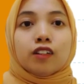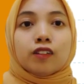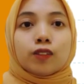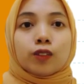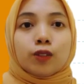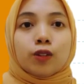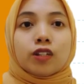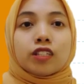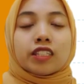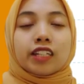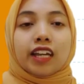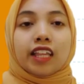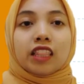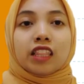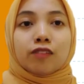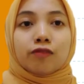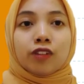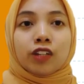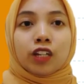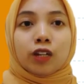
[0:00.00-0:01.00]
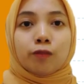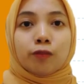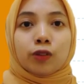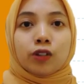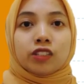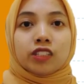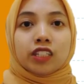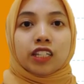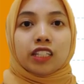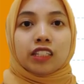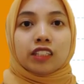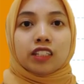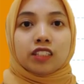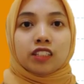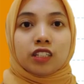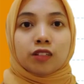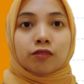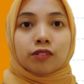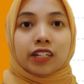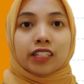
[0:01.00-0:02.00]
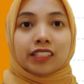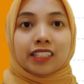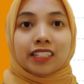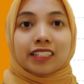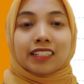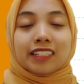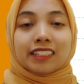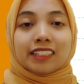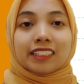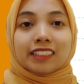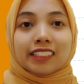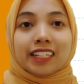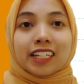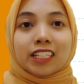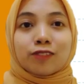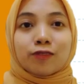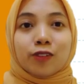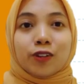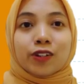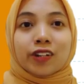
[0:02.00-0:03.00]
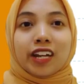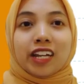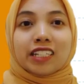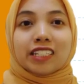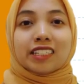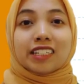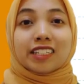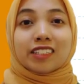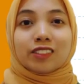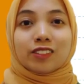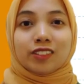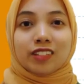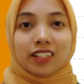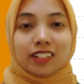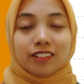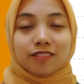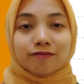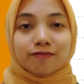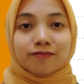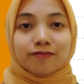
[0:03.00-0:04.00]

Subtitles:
through scientific approach in teaching writing written text for 8th grade student.